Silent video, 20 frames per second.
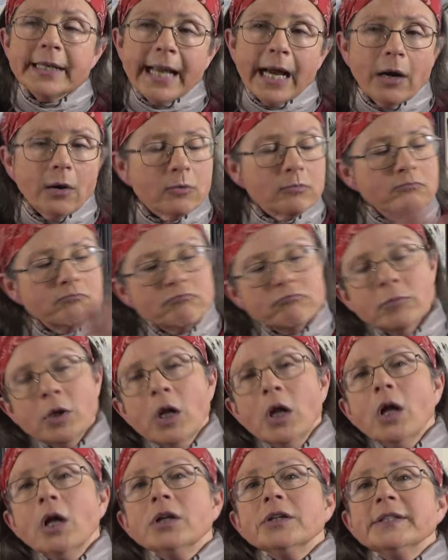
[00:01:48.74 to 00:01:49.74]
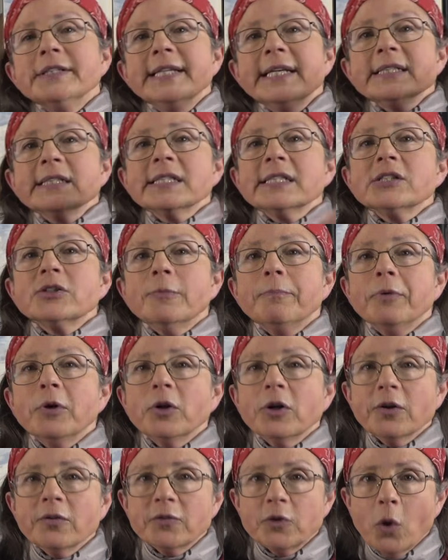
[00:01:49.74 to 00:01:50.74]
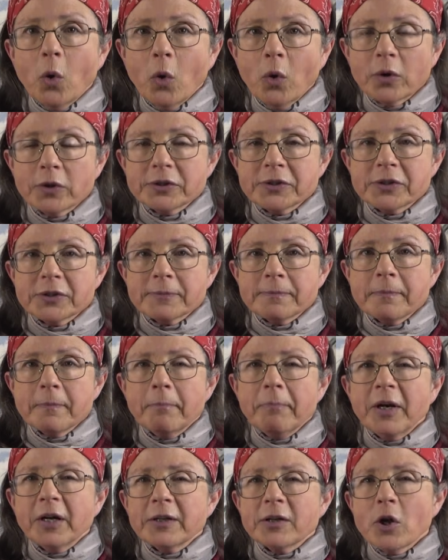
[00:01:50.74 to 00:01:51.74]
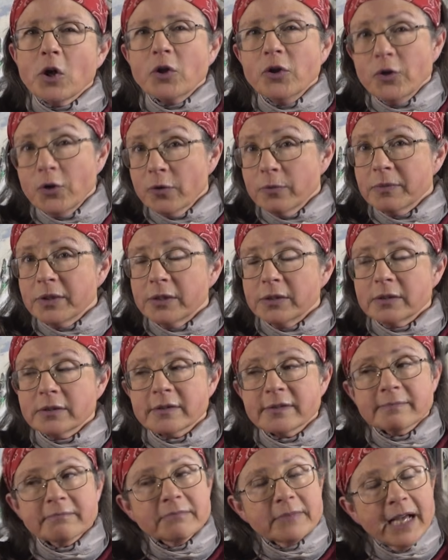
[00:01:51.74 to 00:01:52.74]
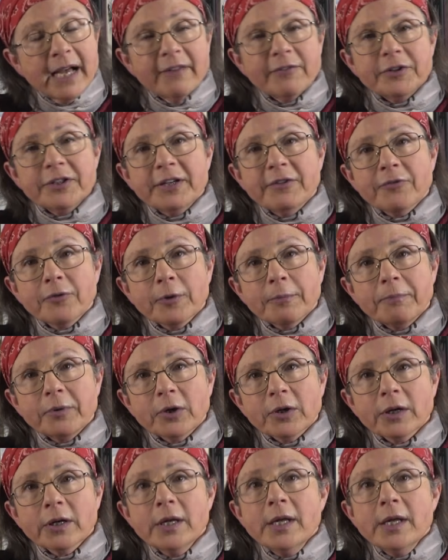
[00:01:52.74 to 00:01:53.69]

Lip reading: Now, this is the book of the horse, but humans have a different book.